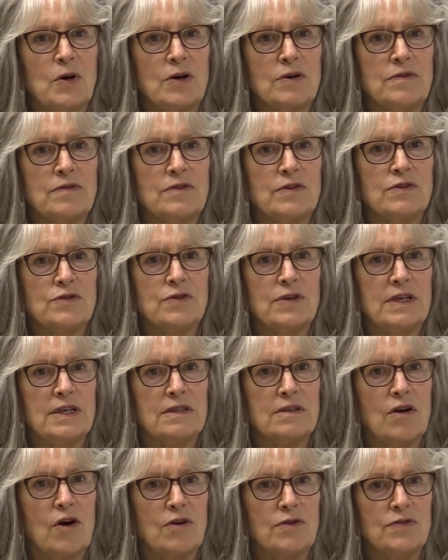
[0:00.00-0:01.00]
part of the
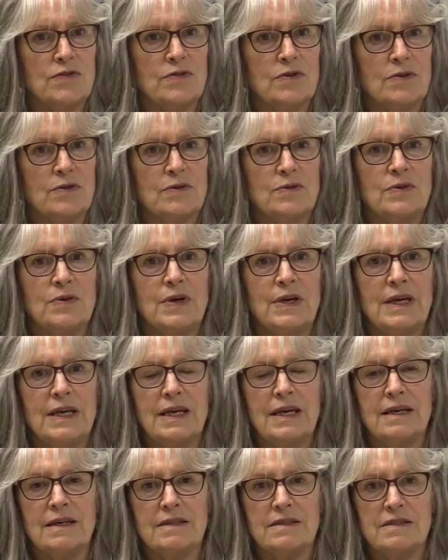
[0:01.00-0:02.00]
trail also
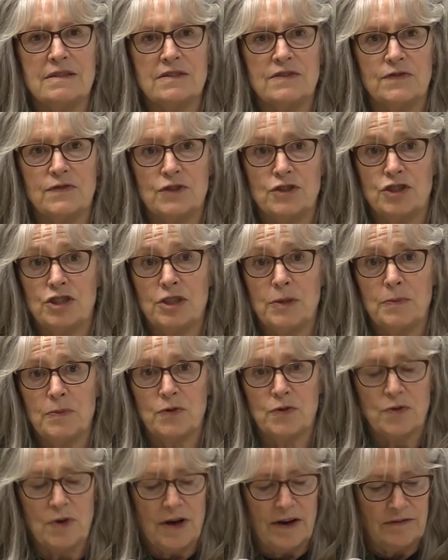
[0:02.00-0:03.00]
is for Jeep
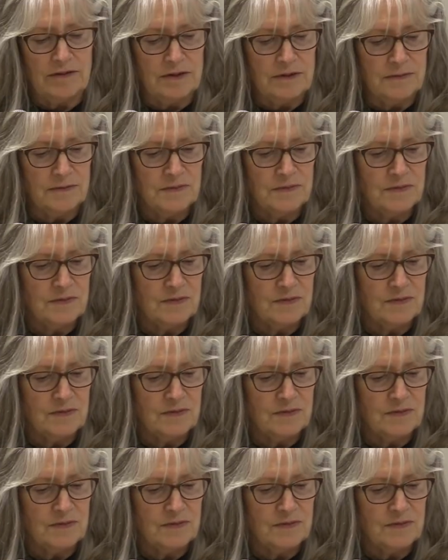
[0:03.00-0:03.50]
travel.